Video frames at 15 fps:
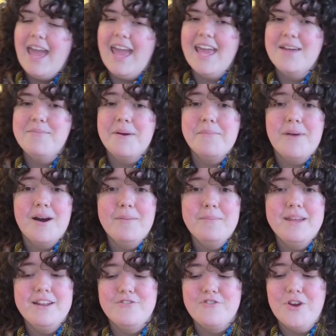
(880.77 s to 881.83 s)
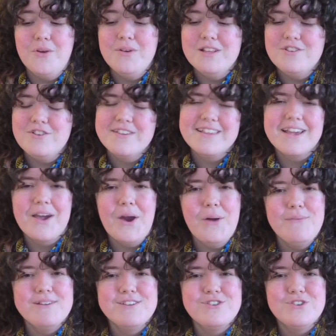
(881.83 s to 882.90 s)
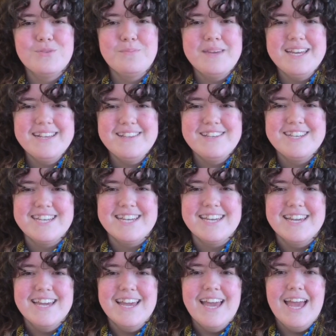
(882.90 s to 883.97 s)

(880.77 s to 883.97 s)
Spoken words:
And my mom made a joke, and she's like, oh, it's just Peachy.